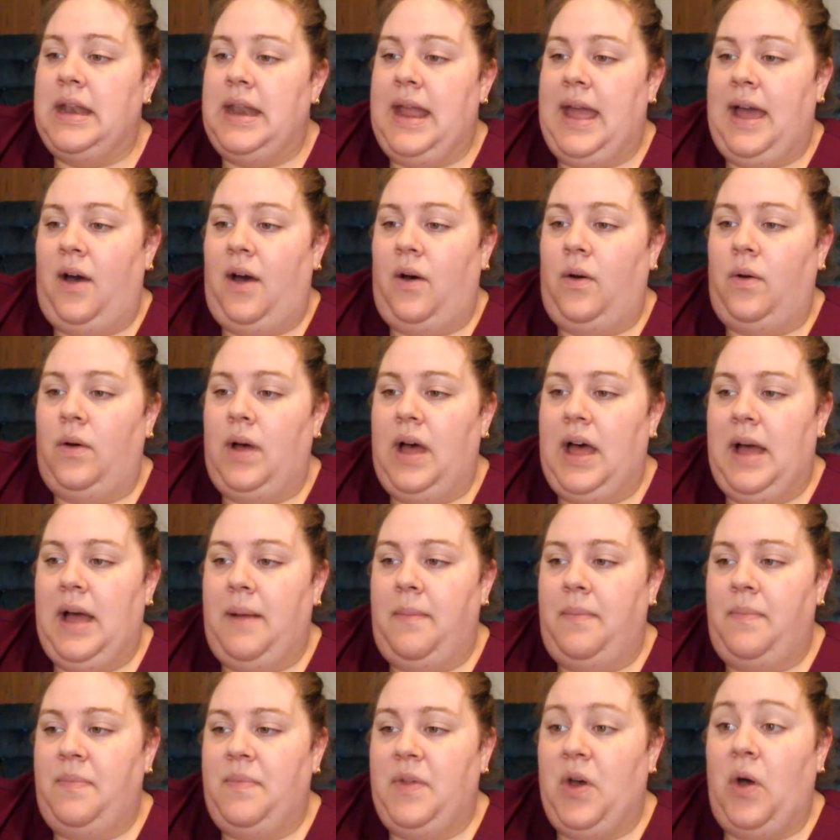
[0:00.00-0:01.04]
Now,
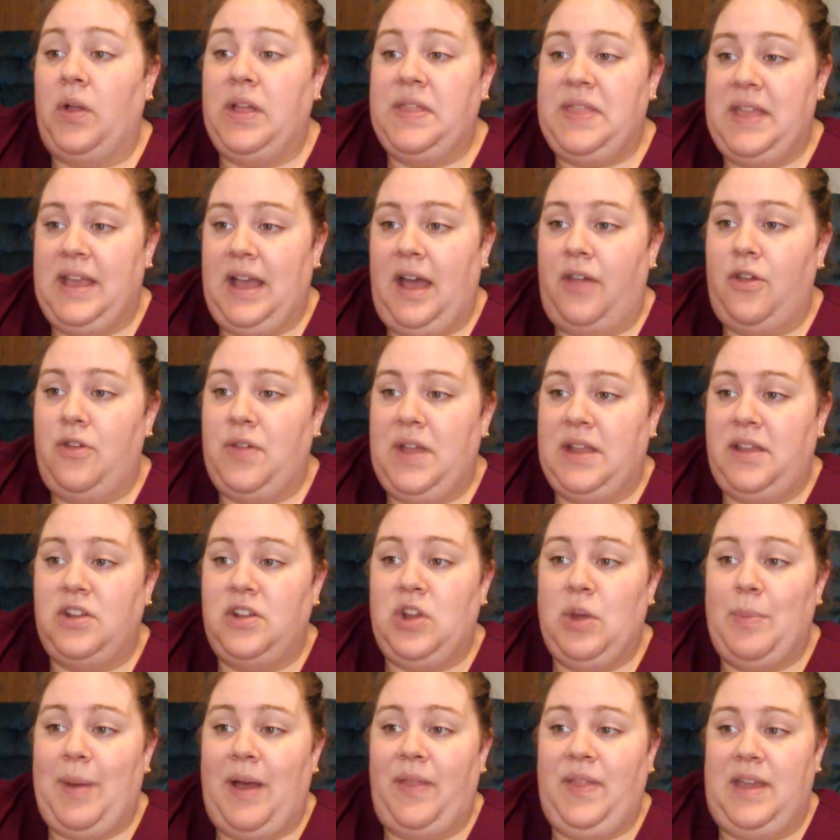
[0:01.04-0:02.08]
the other thing to
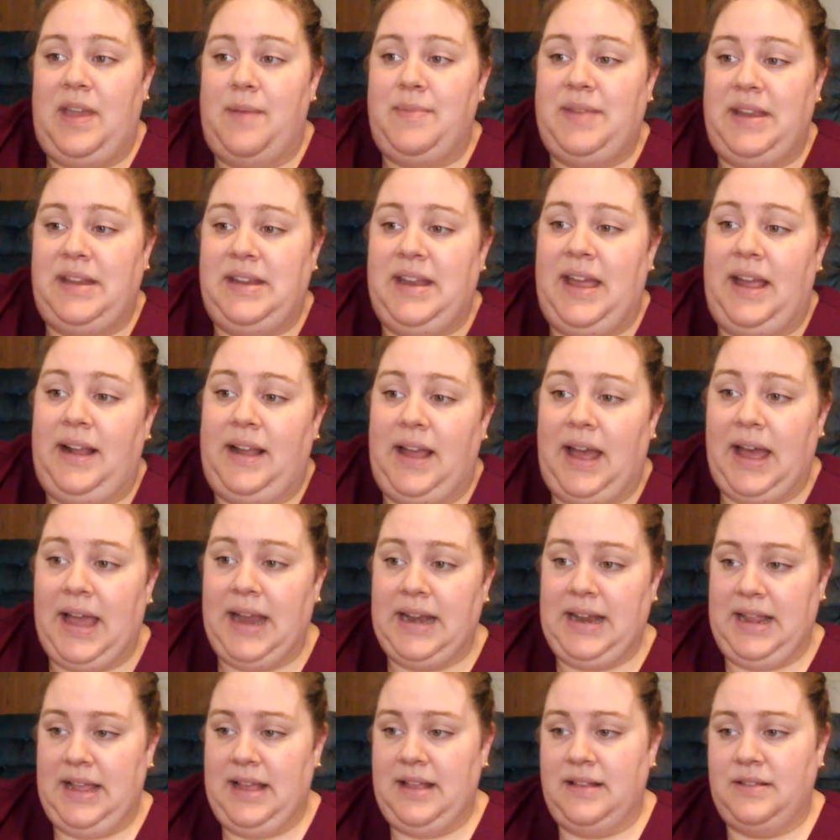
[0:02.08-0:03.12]
know about the MC Tech
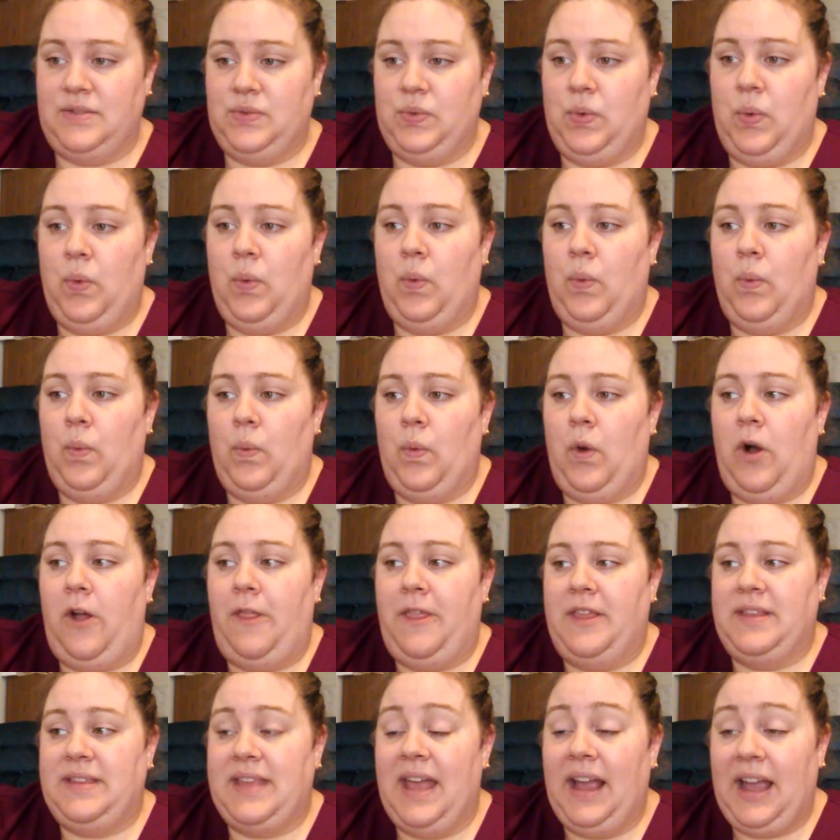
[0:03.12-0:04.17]
Guide is
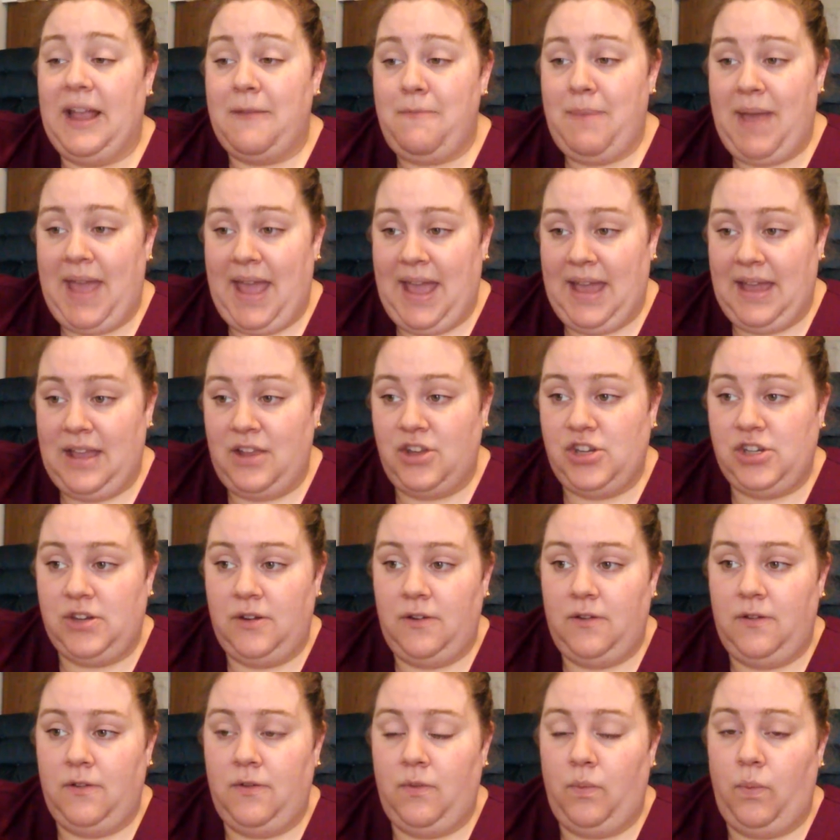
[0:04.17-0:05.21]
on the second
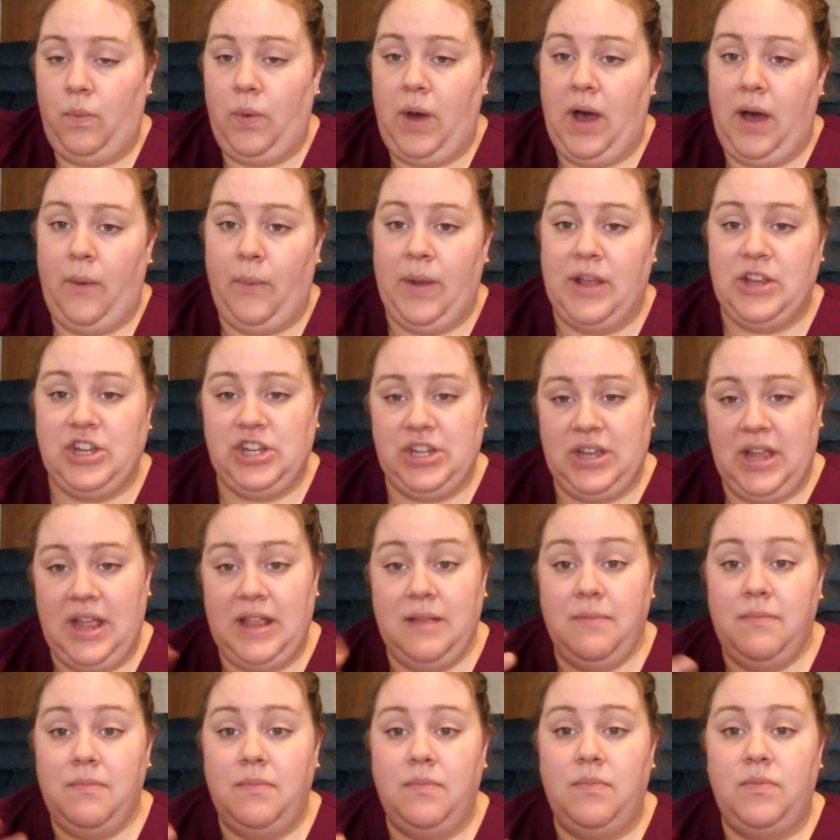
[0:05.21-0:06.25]
page, which
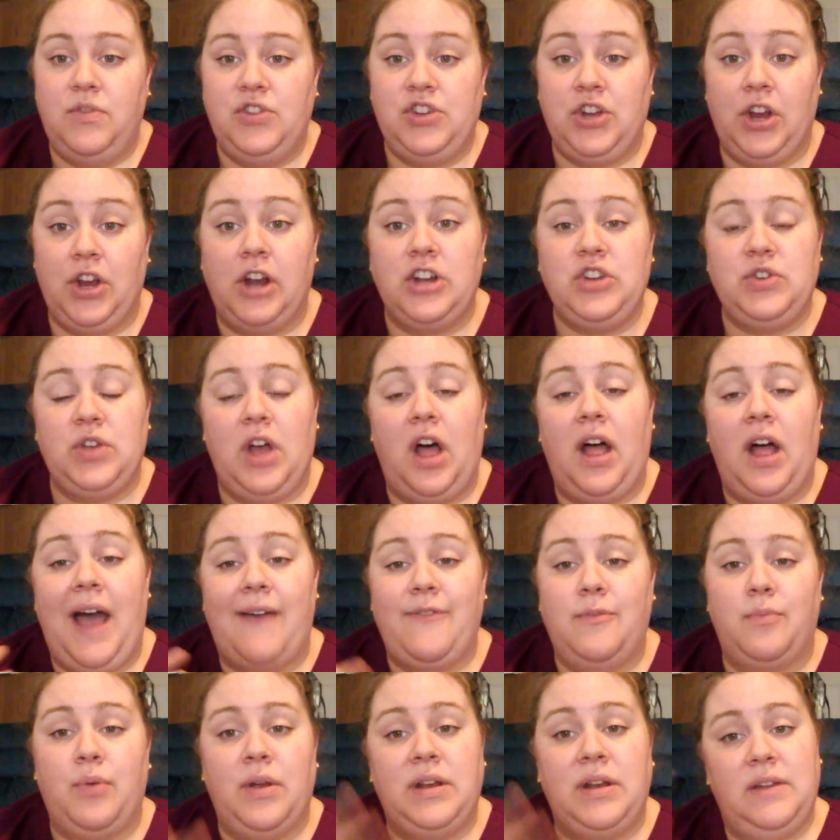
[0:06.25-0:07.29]
in church I'll
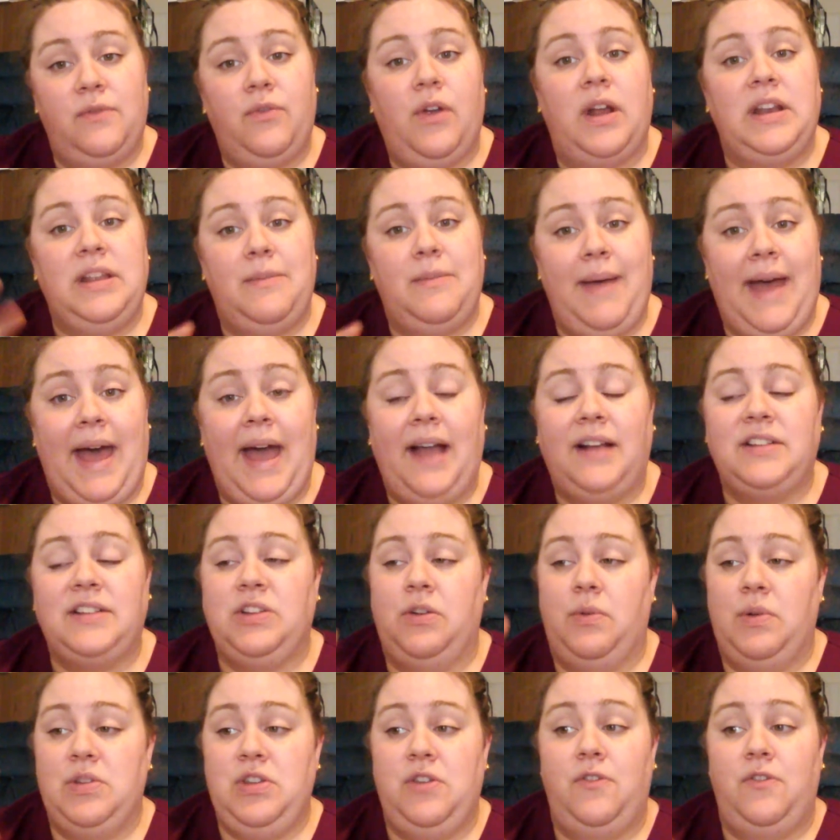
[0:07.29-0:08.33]
have it printed front to back,
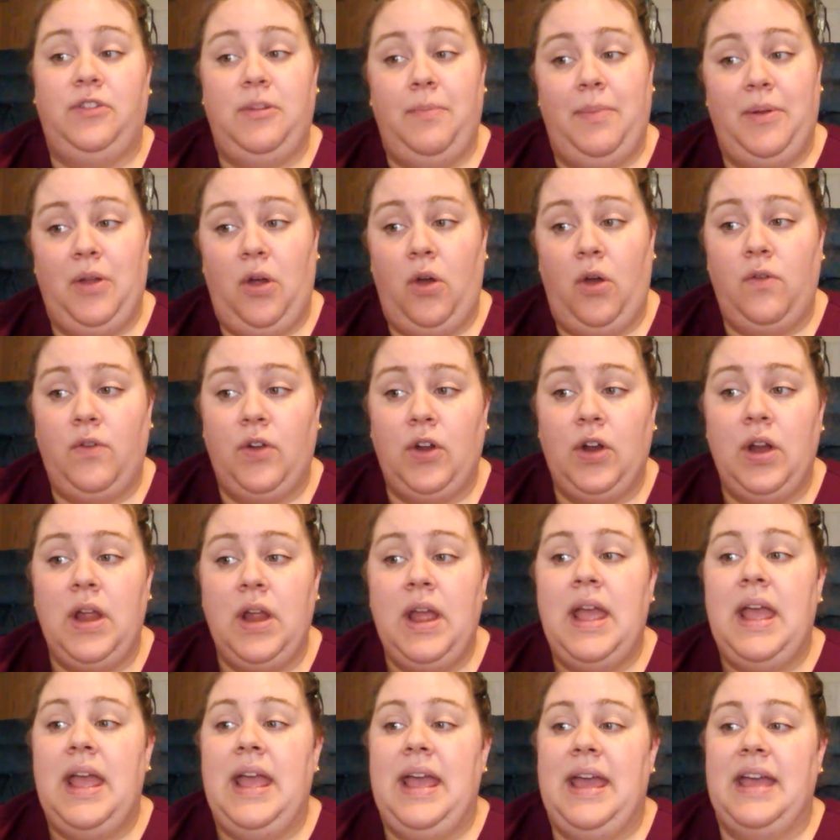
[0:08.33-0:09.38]
so when you flip it over,
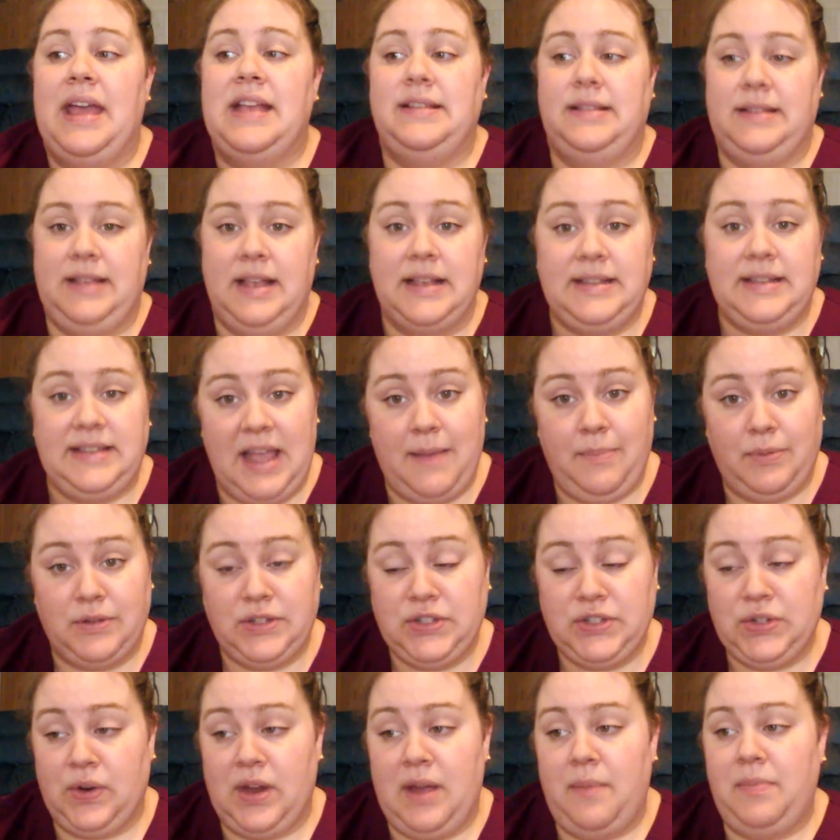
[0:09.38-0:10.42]
is a sample
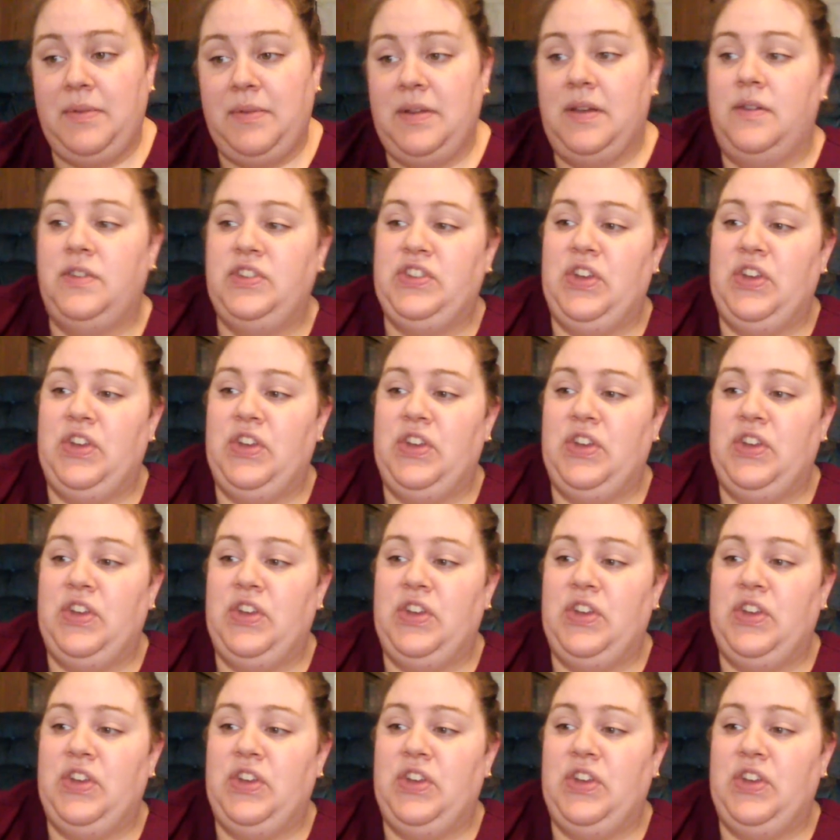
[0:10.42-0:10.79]
script.